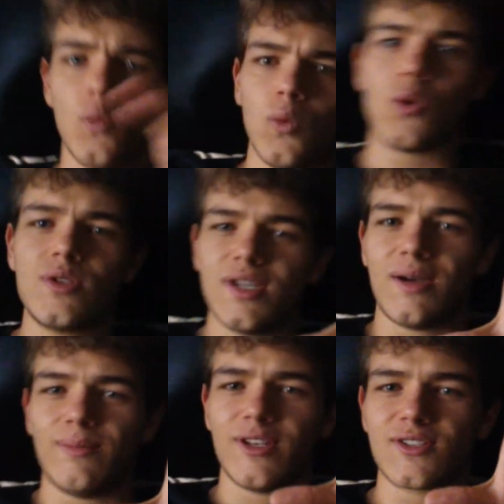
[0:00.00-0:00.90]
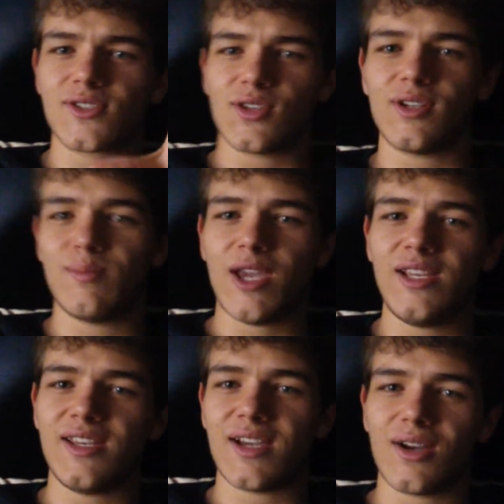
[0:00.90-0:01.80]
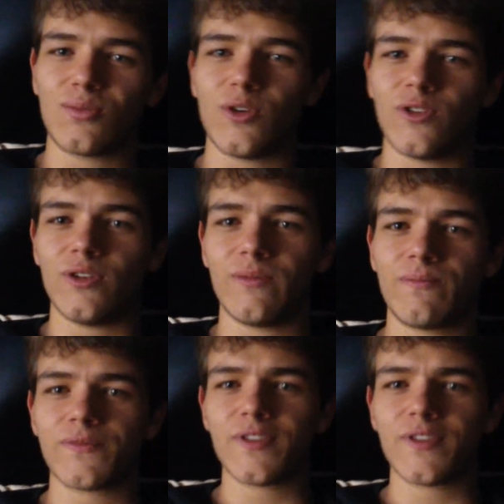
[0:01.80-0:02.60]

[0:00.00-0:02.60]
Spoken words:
walked up and started making out with her.